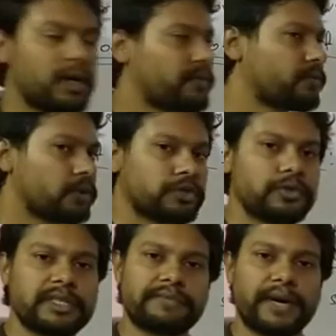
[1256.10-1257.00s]
of course 2
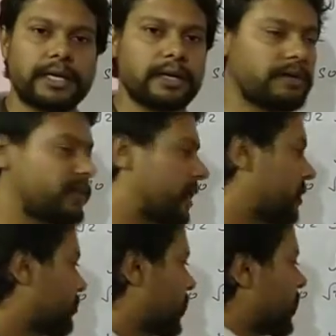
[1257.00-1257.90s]
is the factor of that
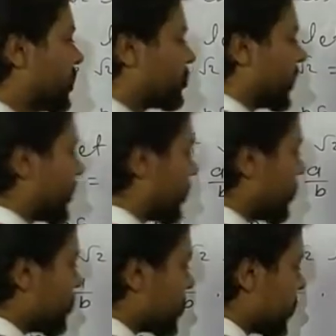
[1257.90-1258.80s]
number, so I can
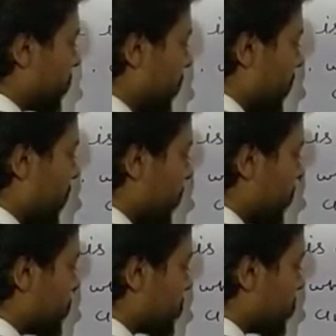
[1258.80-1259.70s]
represent a
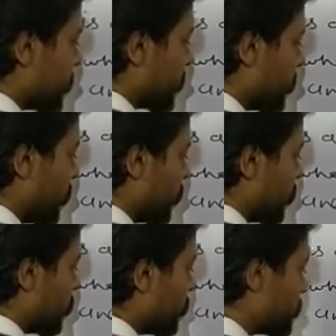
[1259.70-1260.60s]
as
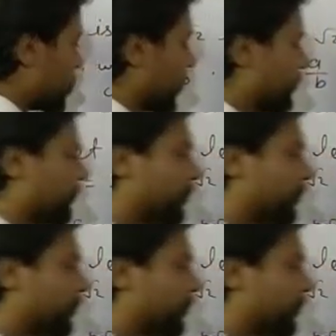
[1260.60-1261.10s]
2c.